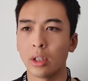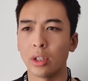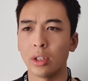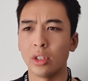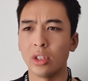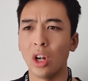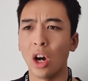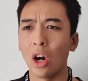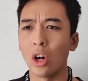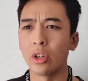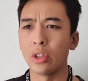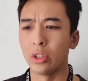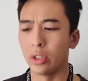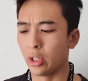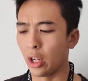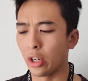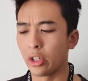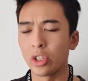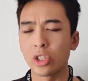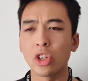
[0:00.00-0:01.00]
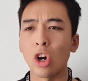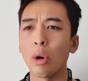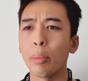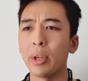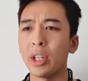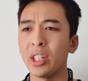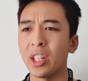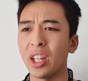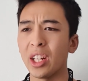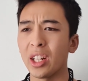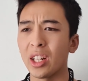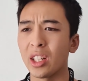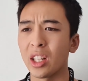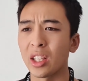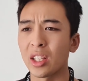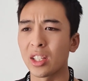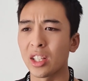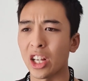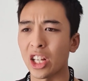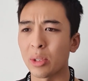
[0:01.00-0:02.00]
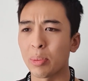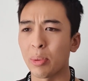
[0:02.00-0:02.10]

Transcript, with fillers: No, no, you told me you needed another size